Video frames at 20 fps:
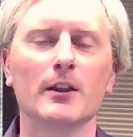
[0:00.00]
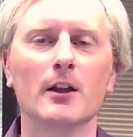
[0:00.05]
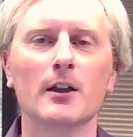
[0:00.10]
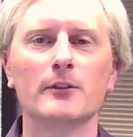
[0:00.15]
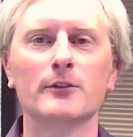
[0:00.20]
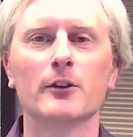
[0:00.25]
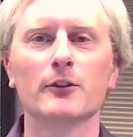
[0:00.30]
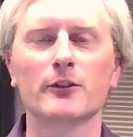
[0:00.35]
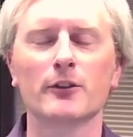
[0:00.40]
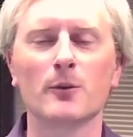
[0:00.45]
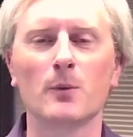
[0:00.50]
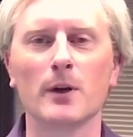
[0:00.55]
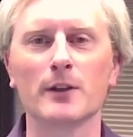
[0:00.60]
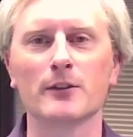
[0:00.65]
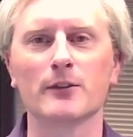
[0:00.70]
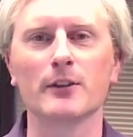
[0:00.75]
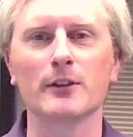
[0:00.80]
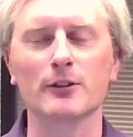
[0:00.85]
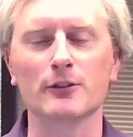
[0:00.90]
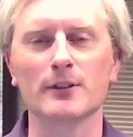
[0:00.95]
Those are the
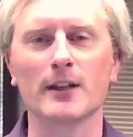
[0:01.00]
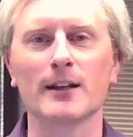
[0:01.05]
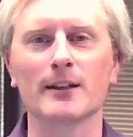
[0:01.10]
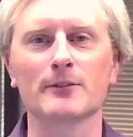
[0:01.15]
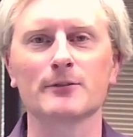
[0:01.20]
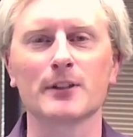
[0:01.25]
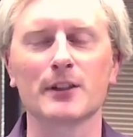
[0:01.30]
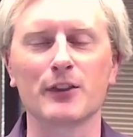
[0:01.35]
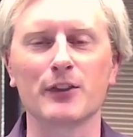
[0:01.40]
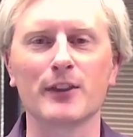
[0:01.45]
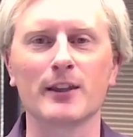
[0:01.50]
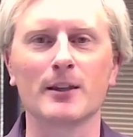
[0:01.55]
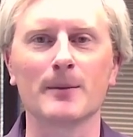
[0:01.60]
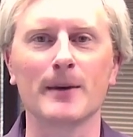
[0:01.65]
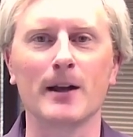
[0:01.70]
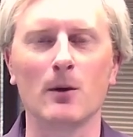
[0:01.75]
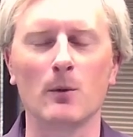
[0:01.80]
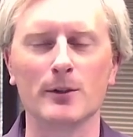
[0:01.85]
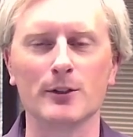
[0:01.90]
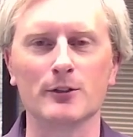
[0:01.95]
ones that you're not going to really think
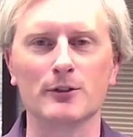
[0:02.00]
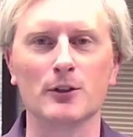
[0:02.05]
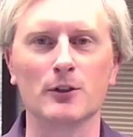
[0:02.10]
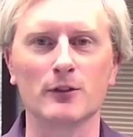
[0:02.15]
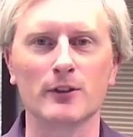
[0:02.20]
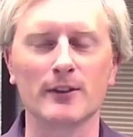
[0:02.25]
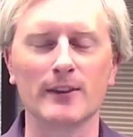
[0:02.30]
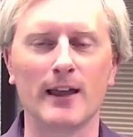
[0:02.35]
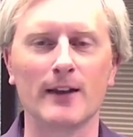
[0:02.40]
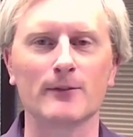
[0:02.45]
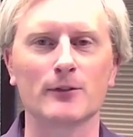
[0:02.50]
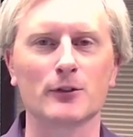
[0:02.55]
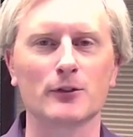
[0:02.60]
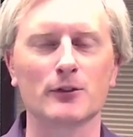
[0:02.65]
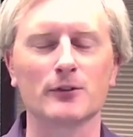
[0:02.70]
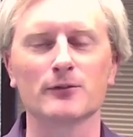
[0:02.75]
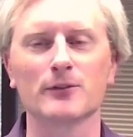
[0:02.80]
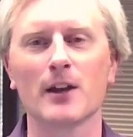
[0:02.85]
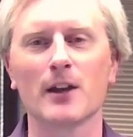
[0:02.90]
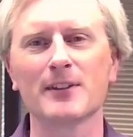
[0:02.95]
about when you're using that
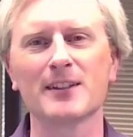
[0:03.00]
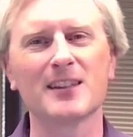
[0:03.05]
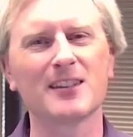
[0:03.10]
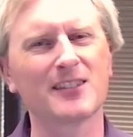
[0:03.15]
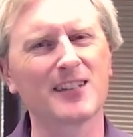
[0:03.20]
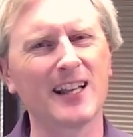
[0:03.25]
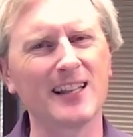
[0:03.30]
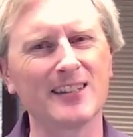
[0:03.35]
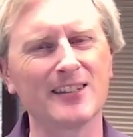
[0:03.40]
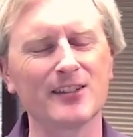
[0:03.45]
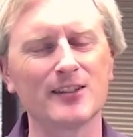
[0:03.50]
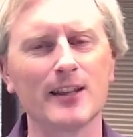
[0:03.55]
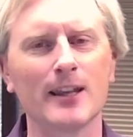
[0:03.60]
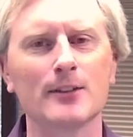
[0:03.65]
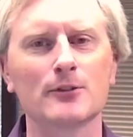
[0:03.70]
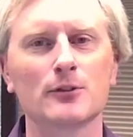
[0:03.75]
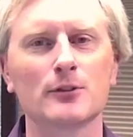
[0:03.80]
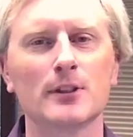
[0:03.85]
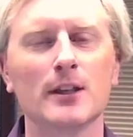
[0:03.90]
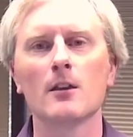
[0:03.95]
version of Revit. It's kind of
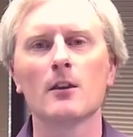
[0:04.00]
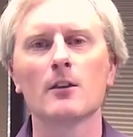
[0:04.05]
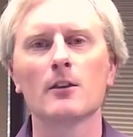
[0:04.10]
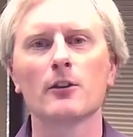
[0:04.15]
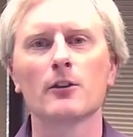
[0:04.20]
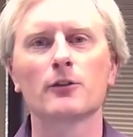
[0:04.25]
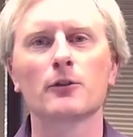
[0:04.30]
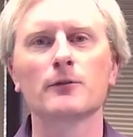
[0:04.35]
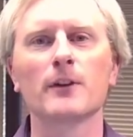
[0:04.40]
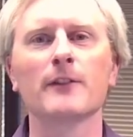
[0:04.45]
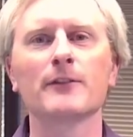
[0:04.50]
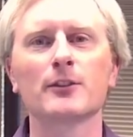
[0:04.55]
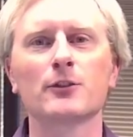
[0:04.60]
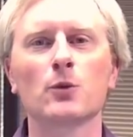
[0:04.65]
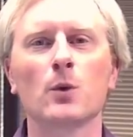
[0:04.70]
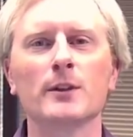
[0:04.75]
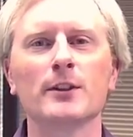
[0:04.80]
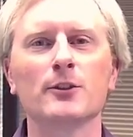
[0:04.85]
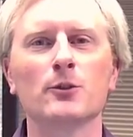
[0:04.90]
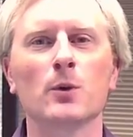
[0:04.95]
standard. So Revit
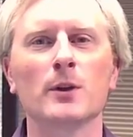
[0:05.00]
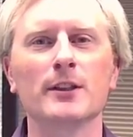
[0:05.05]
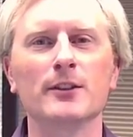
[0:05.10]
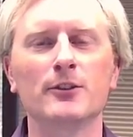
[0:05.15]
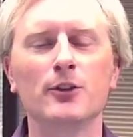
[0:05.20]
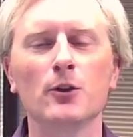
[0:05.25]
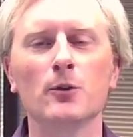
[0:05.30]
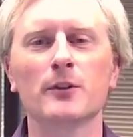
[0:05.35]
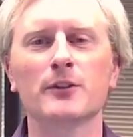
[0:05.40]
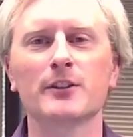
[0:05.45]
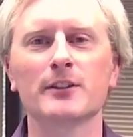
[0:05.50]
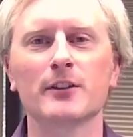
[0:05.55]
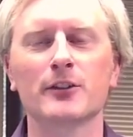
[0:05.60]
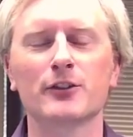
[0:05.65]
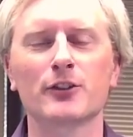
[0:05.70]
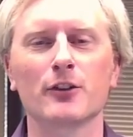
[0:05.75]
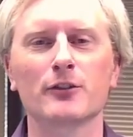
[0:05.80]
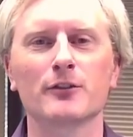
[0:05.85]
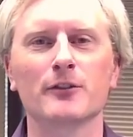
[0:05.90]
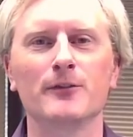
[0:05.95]
2022 is going to
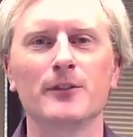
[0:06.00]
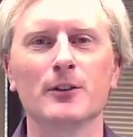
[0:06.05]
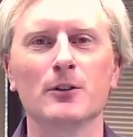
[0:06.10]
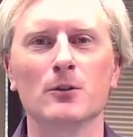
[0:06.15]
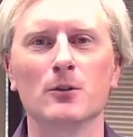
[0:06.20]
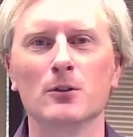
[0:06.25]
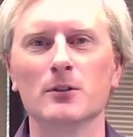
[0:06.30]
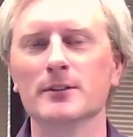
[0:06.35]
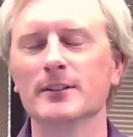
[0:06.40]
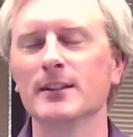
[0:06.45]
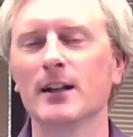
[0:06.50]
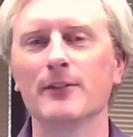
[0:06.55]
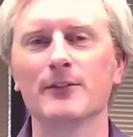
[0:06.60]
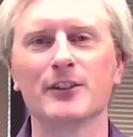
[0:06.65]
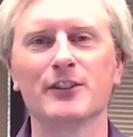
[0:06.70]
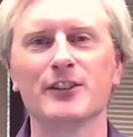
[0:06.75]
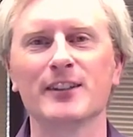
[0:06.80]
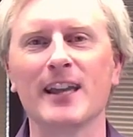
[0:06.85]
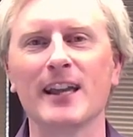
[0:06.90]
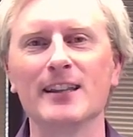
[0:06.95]
start to feel old, and
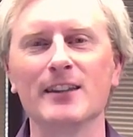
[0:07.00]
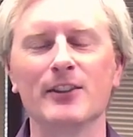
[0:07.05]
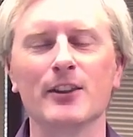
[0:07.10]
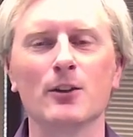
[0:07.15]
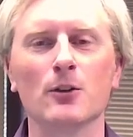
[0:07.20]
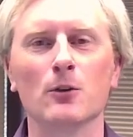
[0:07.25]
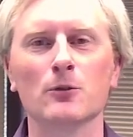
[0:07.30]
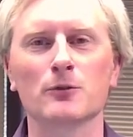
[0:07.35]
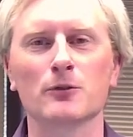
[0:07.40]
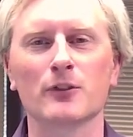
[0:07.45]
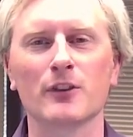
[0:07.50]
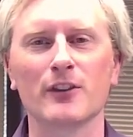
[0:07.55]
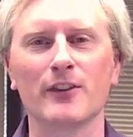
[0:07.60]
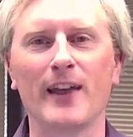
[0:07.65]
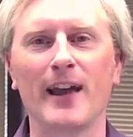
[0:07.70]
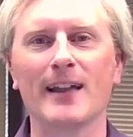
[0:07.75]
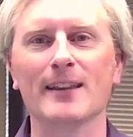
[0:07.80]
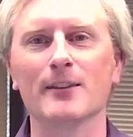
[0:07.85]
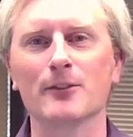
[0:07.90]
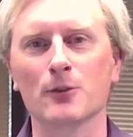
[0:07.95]
obviously anything older than
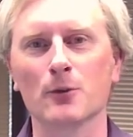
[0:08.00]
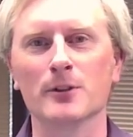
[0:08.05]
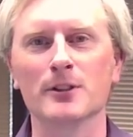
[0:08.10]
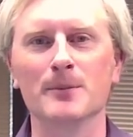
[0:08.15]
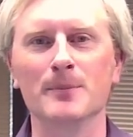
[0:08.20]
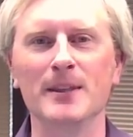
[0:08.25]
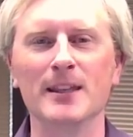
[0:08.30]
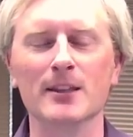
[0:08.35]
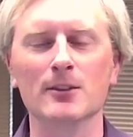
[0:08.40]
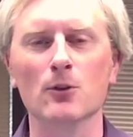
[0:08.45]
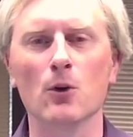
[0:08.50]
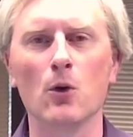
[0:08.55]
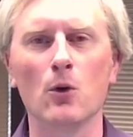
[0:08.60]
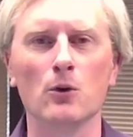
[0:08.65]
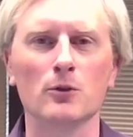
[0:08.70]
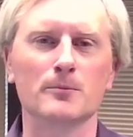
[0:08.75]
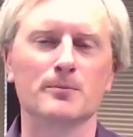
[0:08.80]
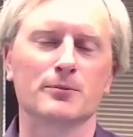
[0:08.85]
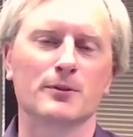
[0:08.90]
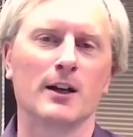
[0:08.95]
that is going to be an
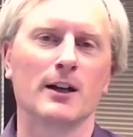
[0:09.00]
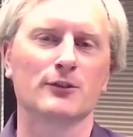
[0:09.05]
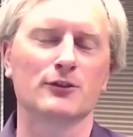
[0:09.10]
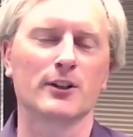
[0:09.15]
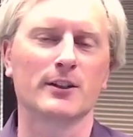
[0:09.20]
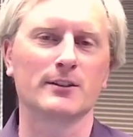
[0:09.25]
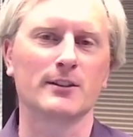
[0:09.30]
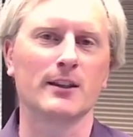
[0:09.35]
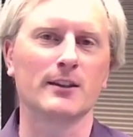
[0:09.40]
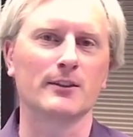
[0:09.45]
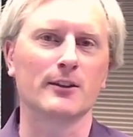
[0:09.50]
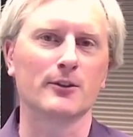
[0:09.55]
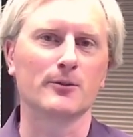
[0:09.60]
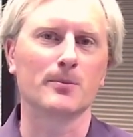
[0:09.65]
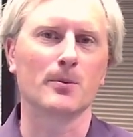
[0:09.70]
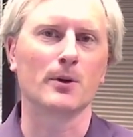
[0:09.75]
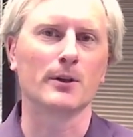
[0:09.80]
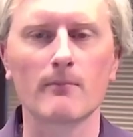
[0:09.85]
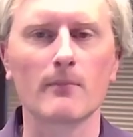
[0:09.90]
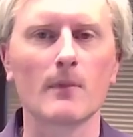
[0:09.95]
old project at this
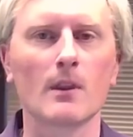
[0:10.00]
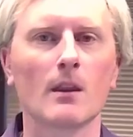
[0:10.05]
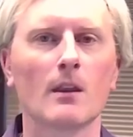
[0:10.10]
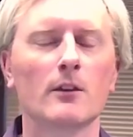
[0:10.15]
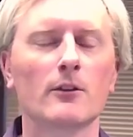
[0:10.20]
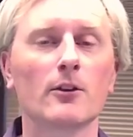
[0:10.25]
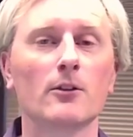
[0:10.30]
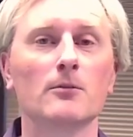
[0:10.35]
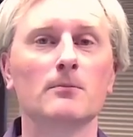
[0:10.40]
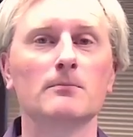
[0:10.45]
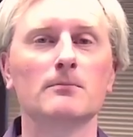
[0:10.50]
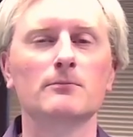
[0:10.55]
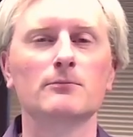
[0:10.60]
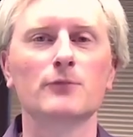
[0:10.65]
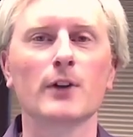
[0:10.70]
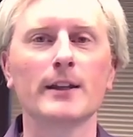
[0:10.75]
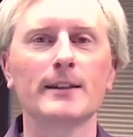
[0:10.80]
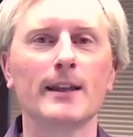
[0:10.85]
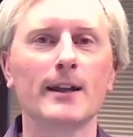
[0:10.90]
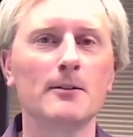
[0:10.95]
point. So
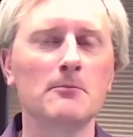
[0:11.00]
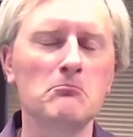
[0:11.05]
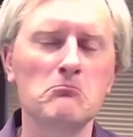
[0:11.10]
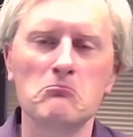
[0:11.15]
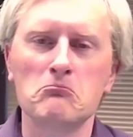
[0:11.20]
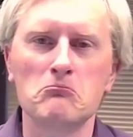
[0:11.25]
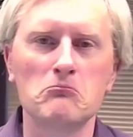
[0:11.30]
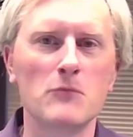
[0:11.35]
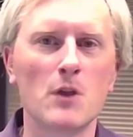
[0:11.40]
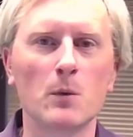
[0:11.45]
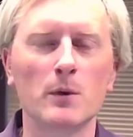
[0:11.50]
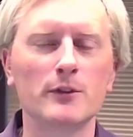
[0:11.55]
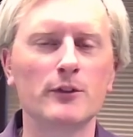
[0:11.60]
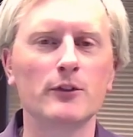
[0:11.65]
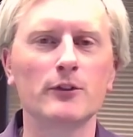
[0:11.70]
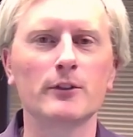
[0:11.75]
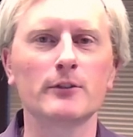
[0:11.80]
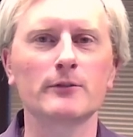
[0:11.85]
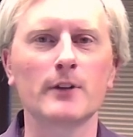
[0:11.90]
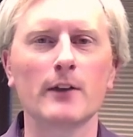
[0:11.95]
right now, no one's
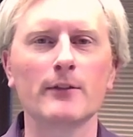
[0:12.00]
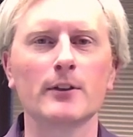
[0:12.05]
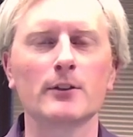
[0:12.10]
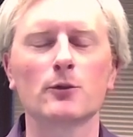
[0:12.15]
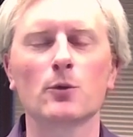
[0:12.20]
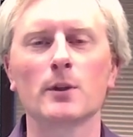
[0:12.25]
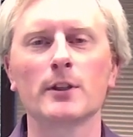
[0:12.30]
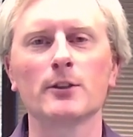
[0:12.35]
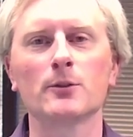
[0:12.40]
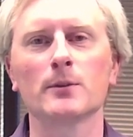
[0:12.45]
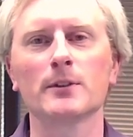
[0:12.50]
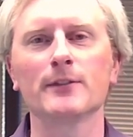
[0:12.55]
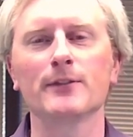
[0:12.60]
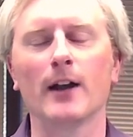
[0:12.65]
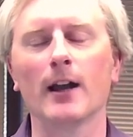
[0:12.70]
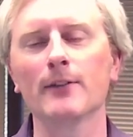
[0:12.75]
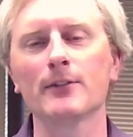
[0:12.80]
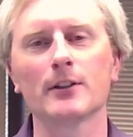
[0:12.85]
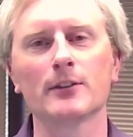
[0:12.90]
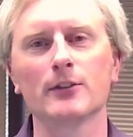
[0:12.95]
using Revit
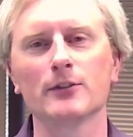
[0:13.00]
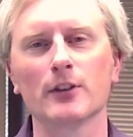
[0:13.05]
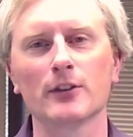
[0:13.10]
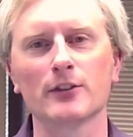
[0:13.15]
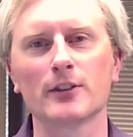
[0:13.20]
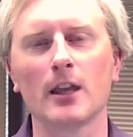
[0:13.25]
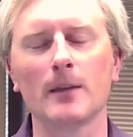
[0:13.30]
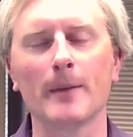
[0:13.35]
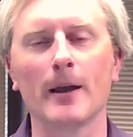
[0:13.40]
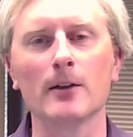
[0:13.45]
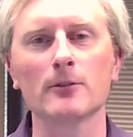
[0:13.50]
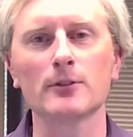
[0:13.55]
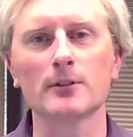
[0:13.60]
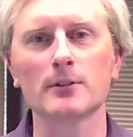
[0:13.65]
2025 because it just came out.